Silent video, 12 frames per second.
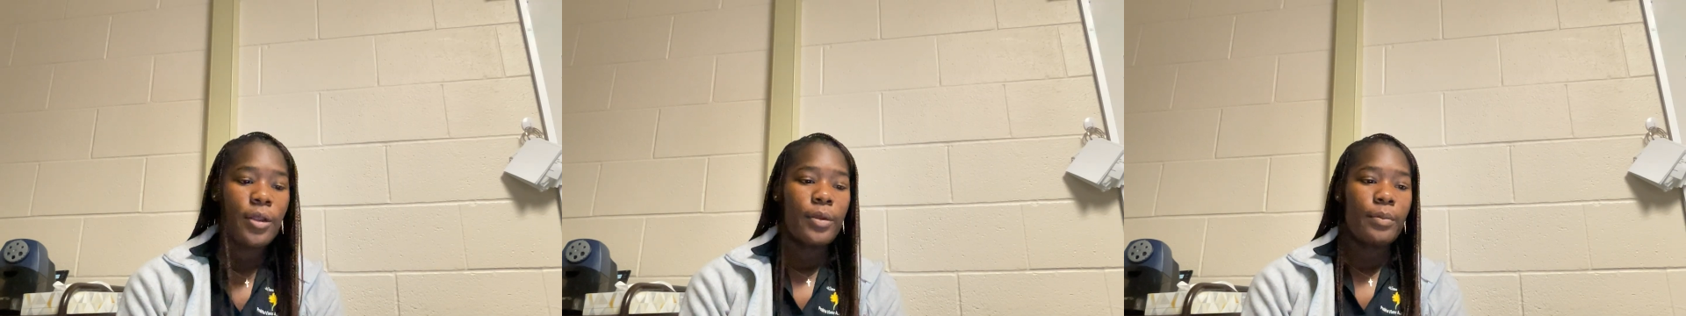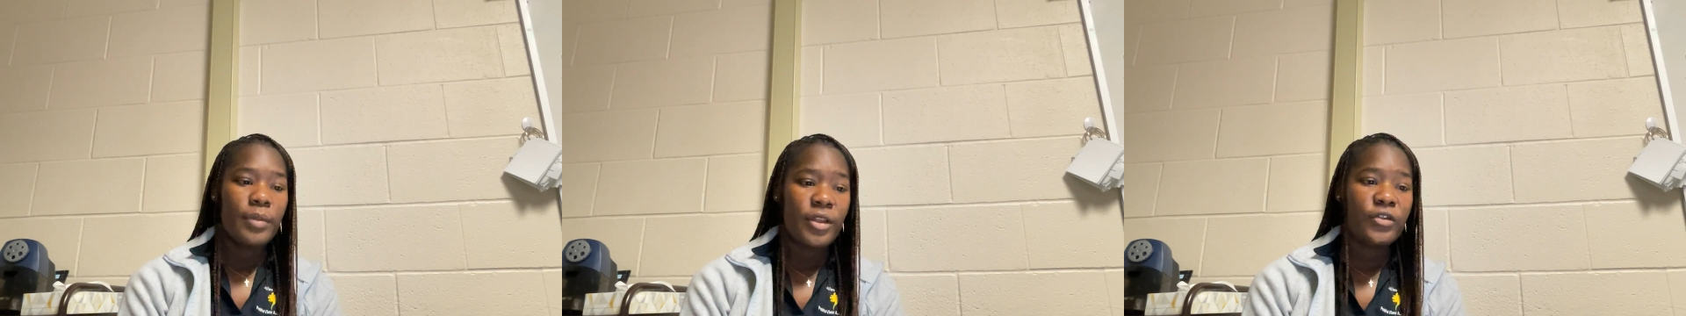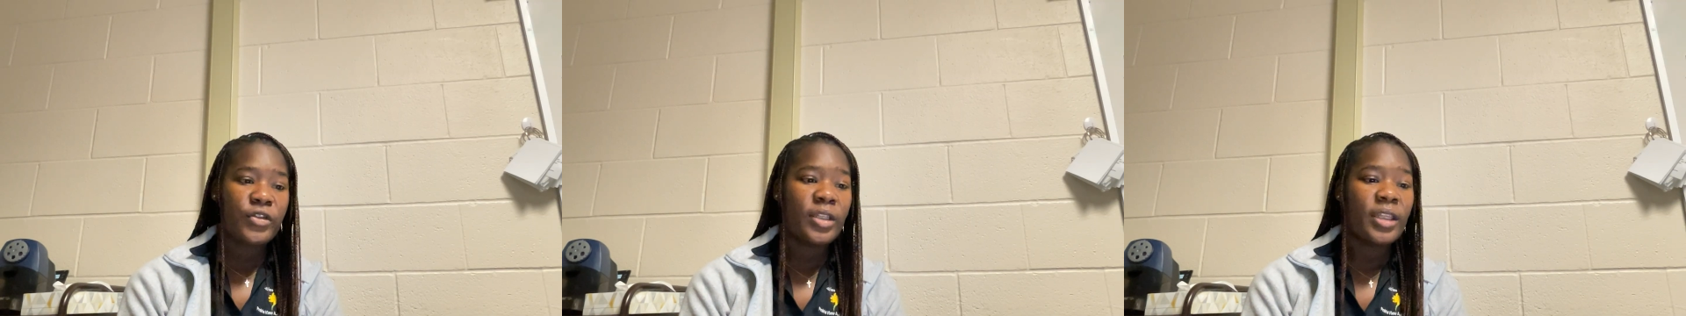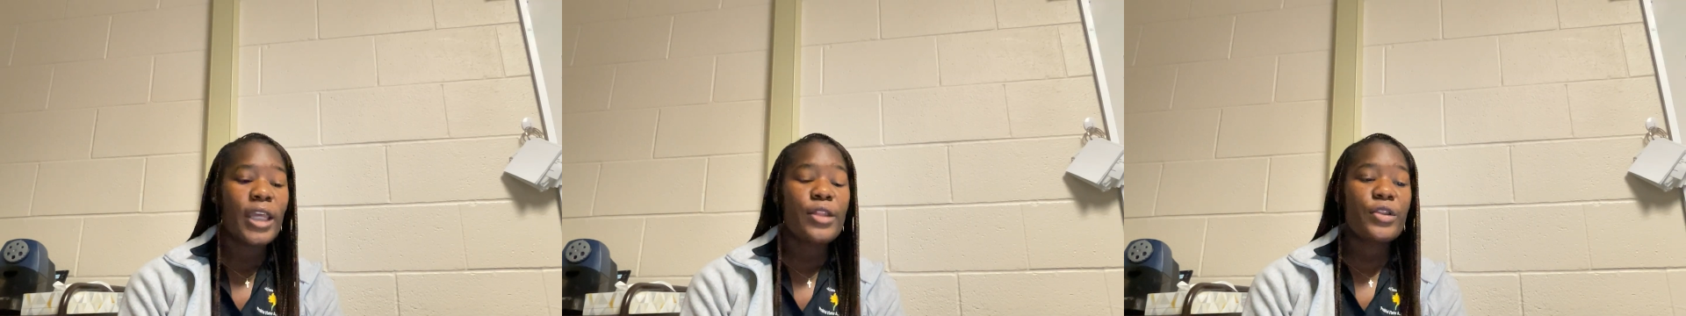mentioned
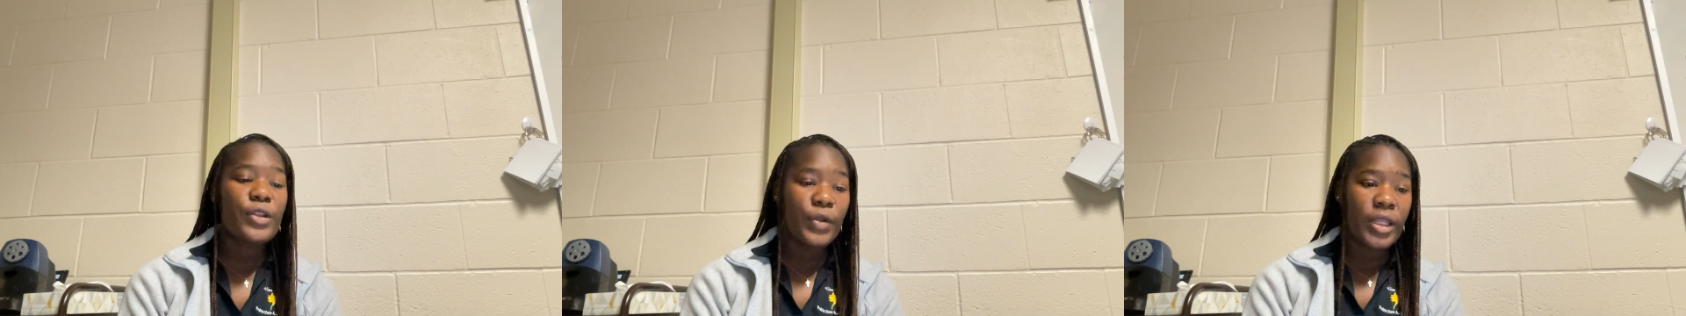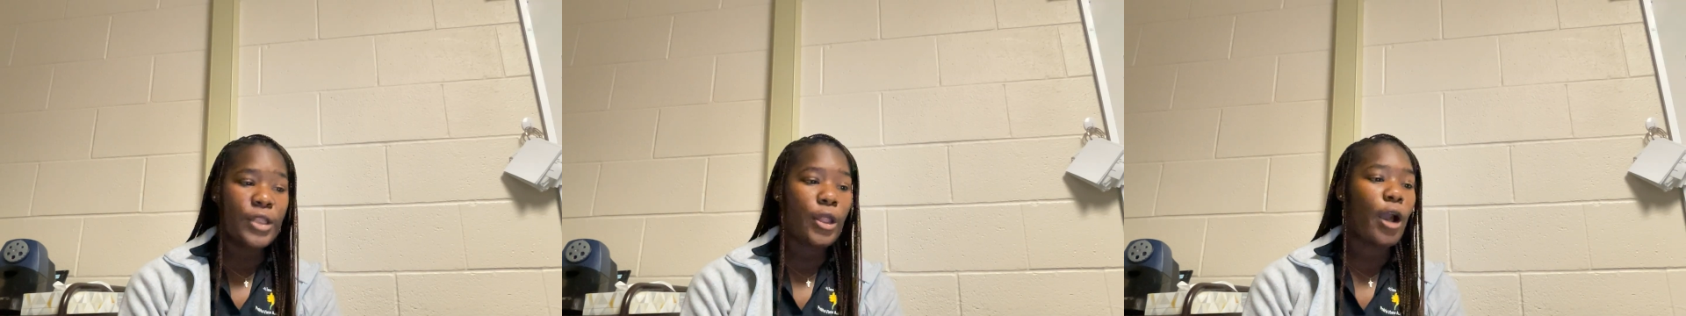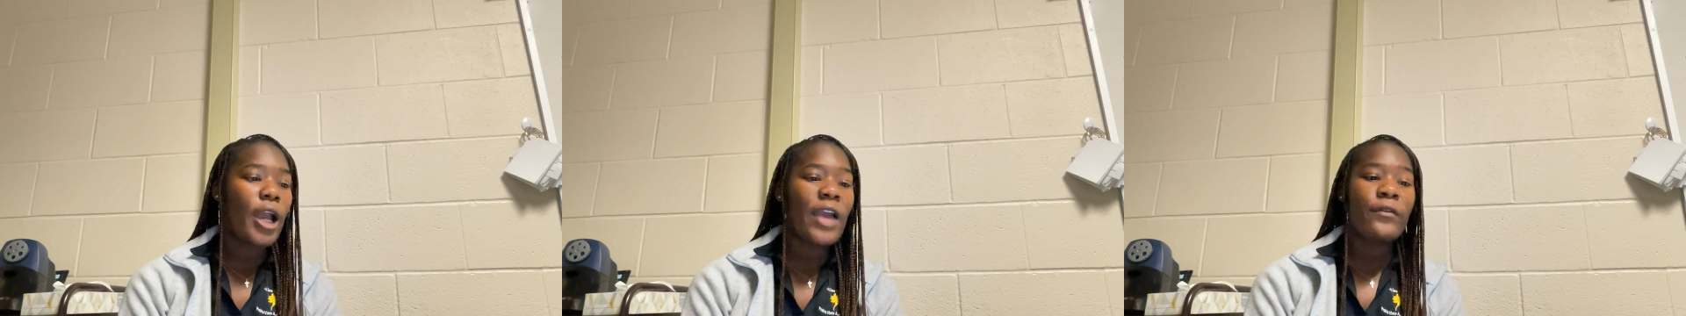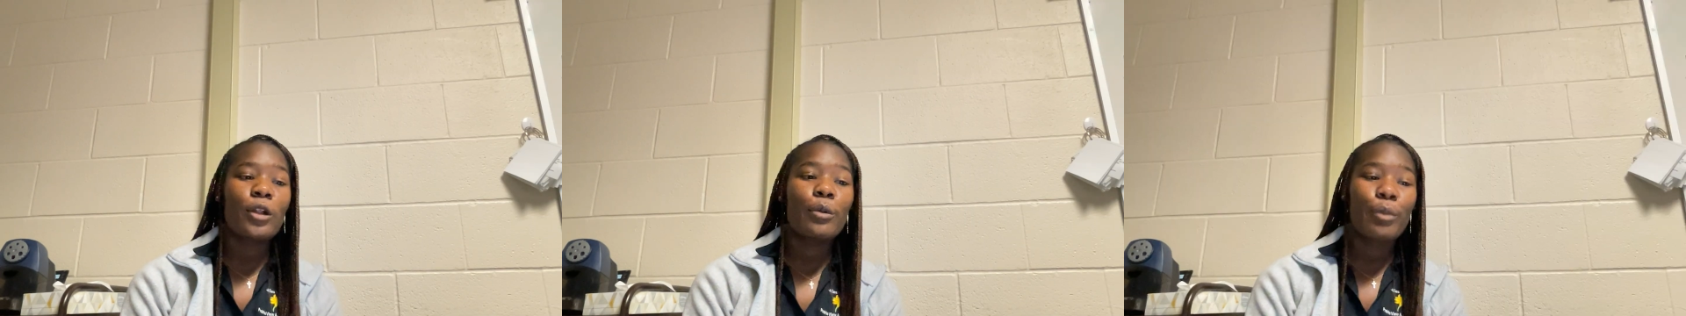that students are
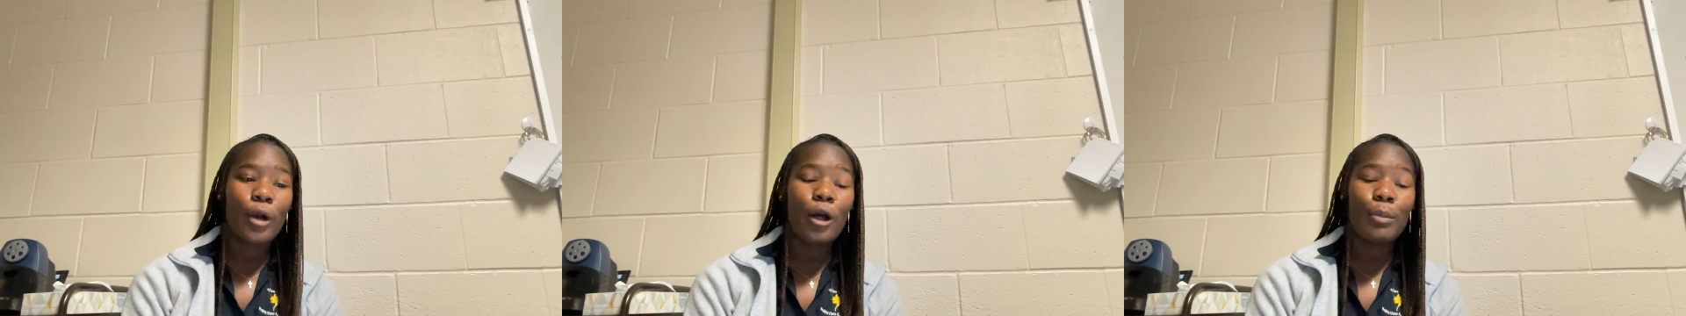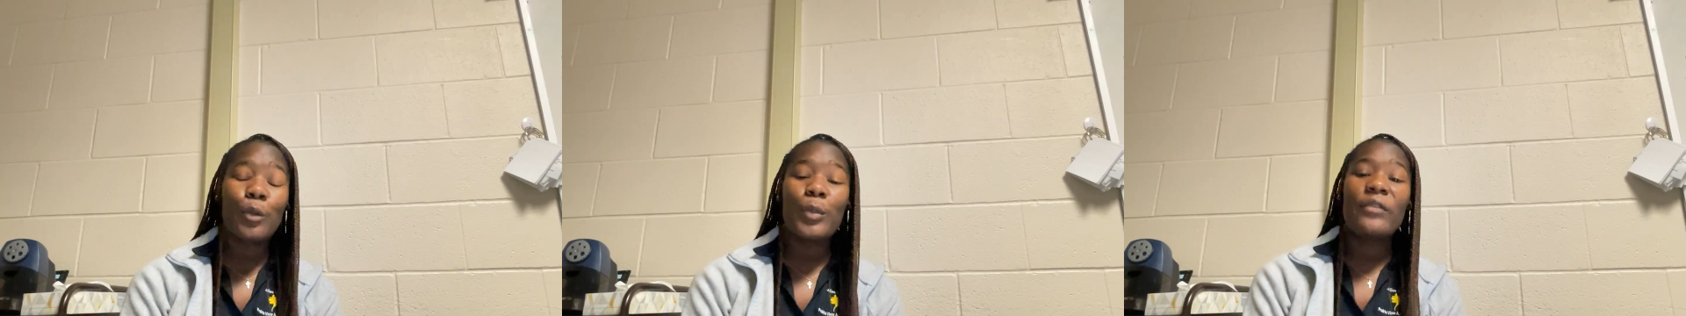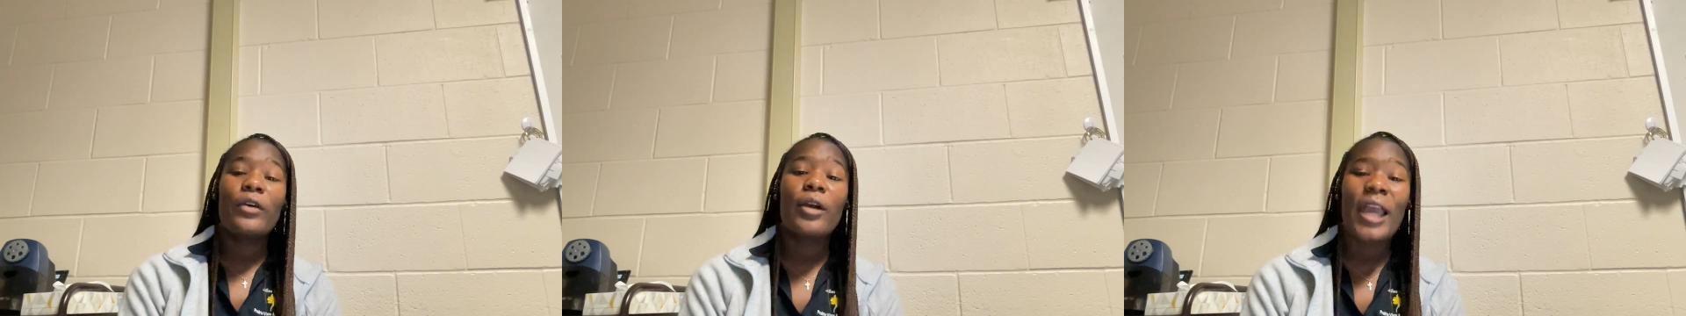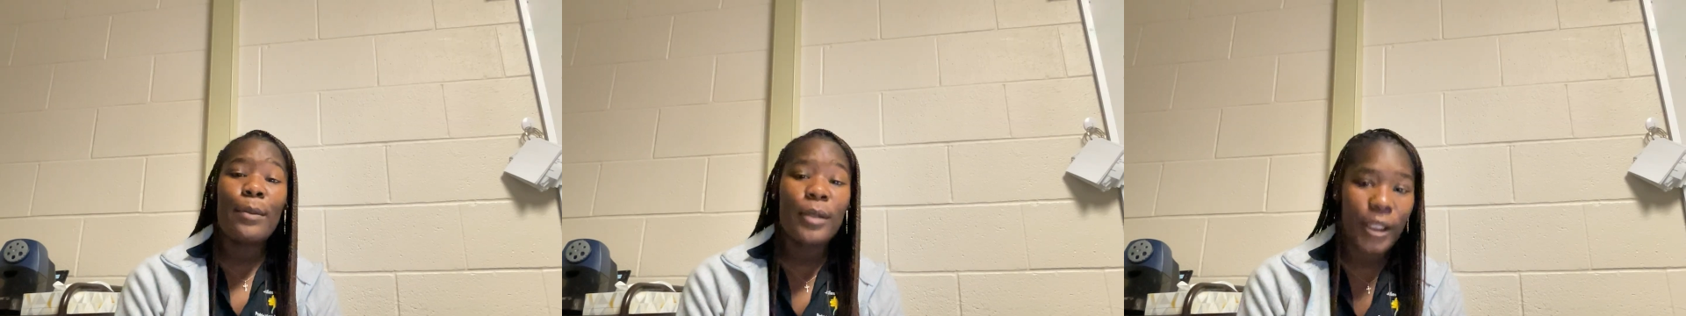having a problem with
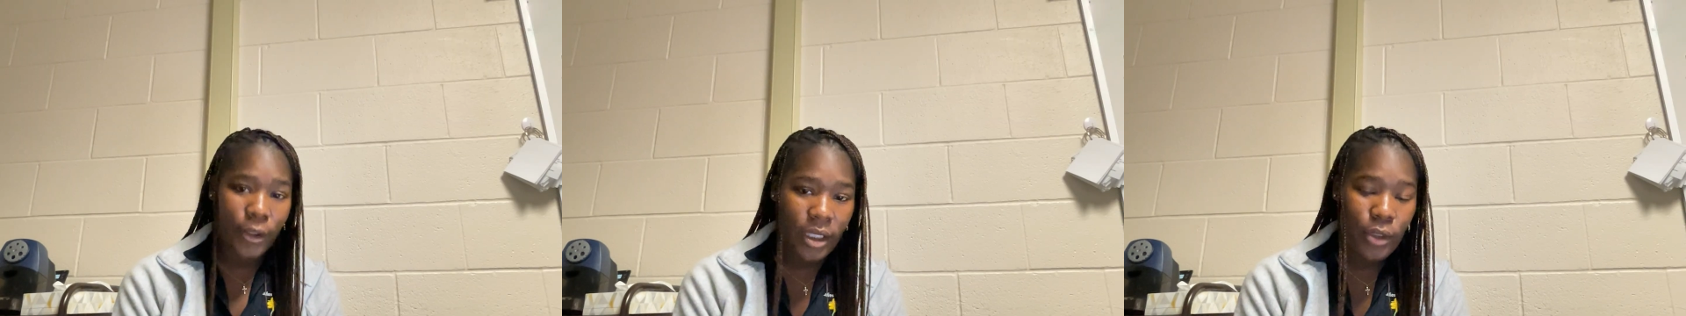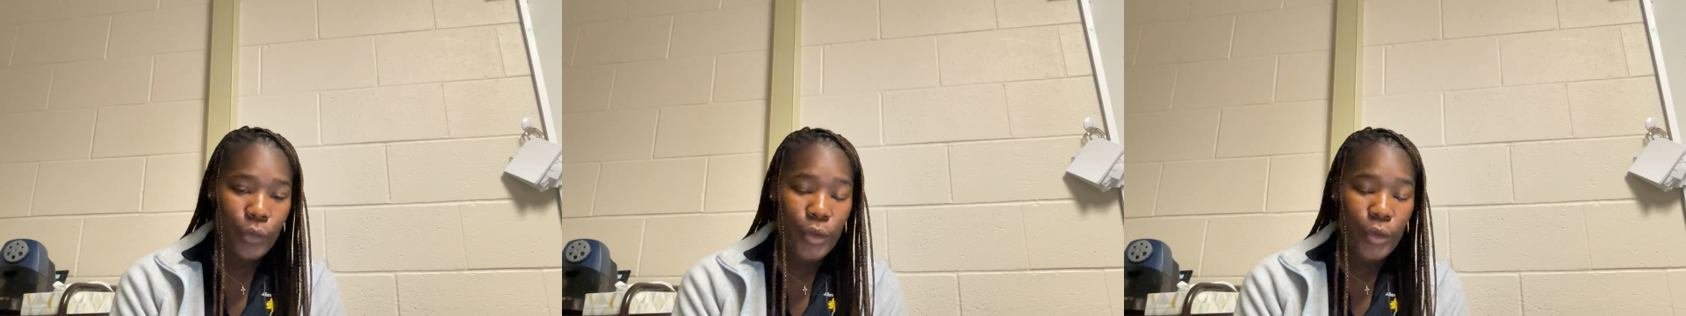vocabulary.